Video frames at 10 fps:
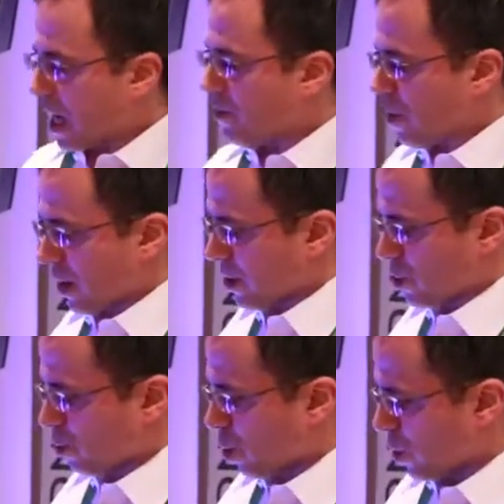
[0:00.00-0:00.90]
everything is
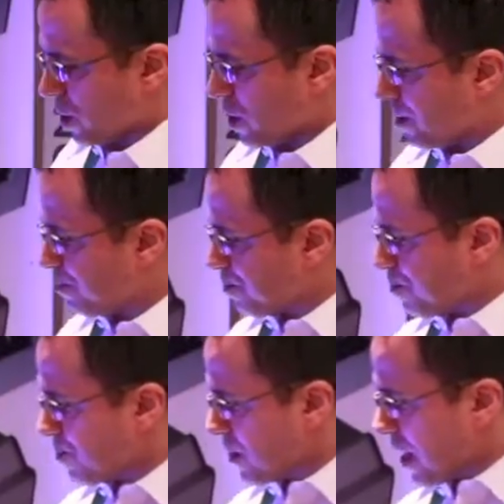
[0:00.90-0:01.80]
supported.
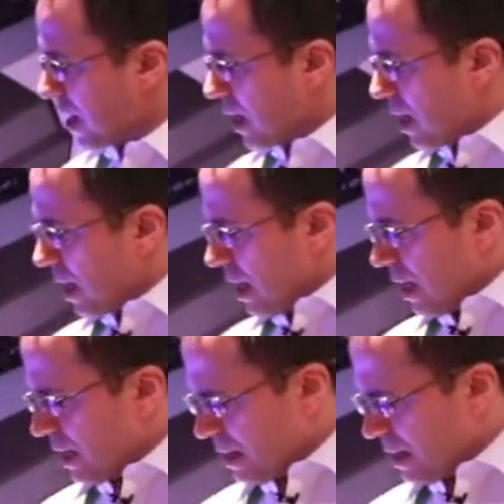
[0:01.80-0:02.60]
It